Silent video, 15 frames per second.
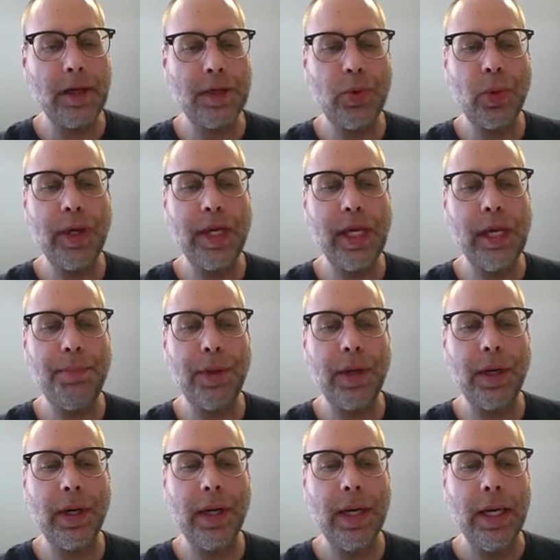
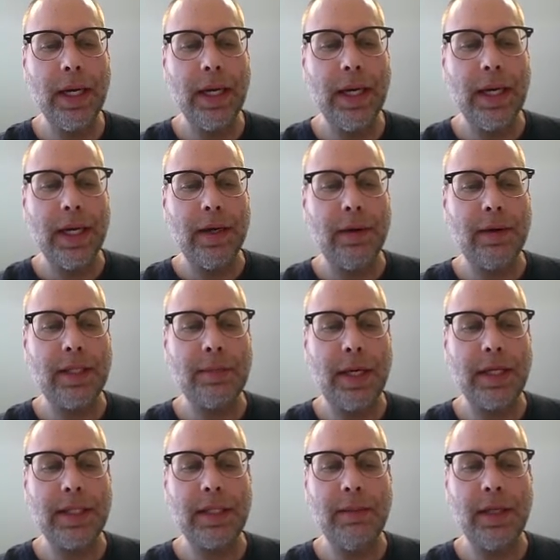Doorkeeper
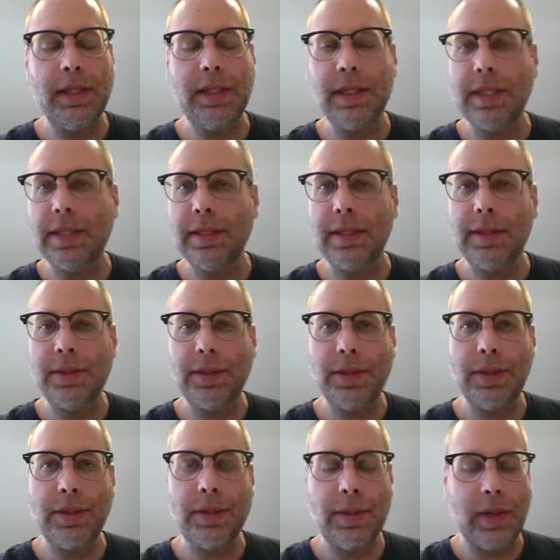responsibilities is
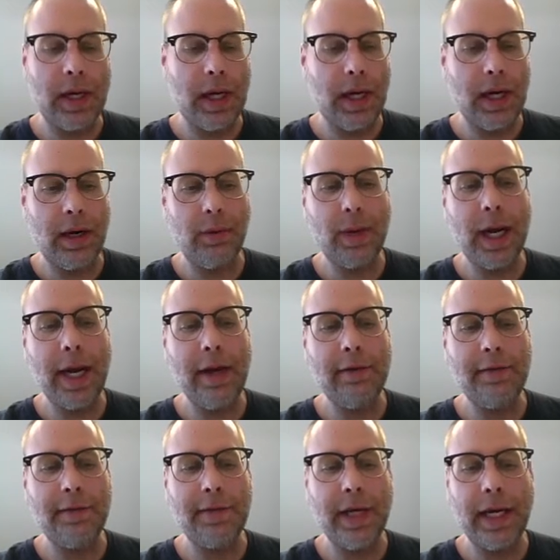to
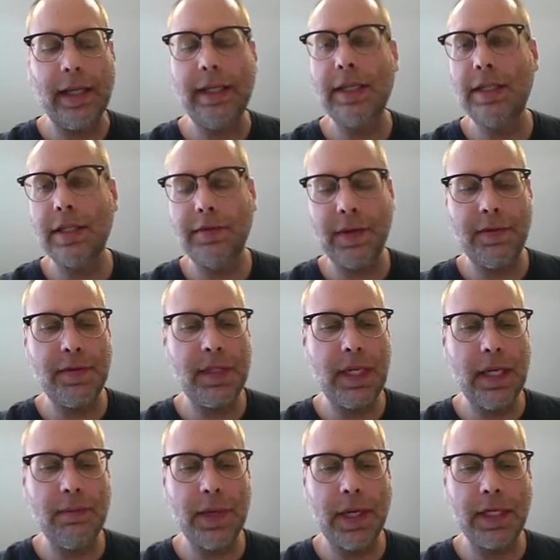arrive at least
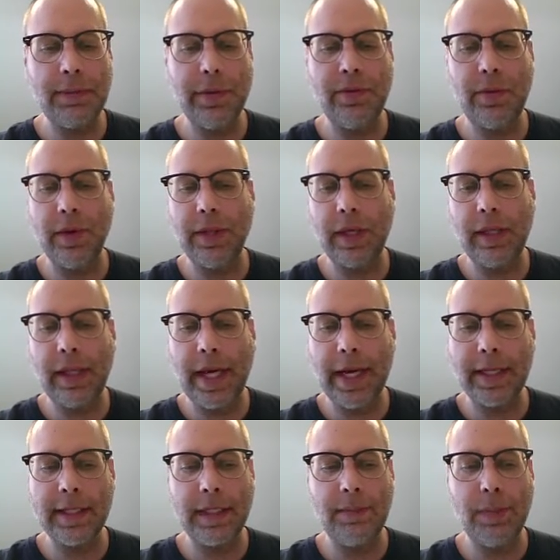15 minutes before the
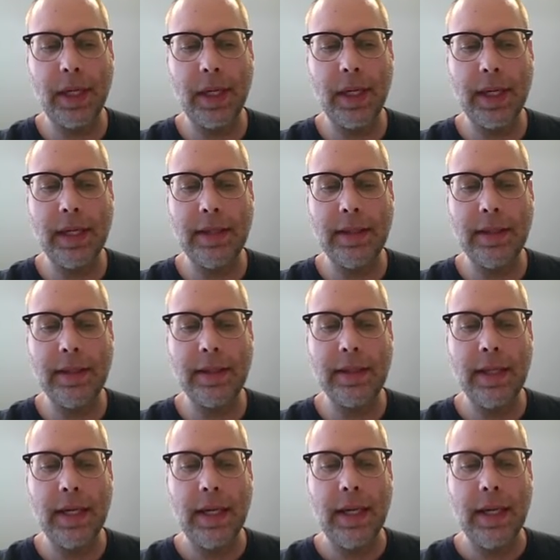class
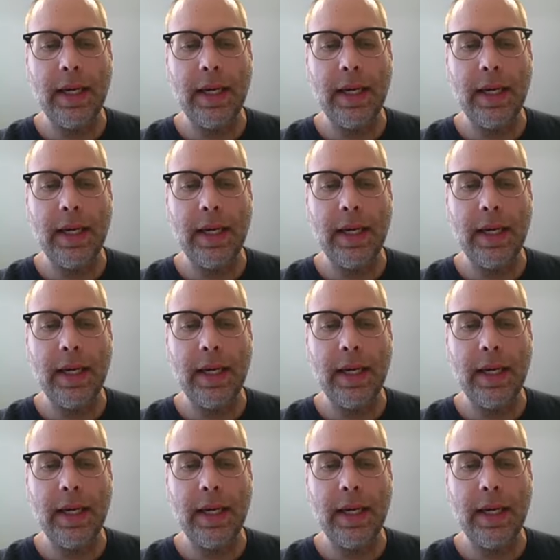begins.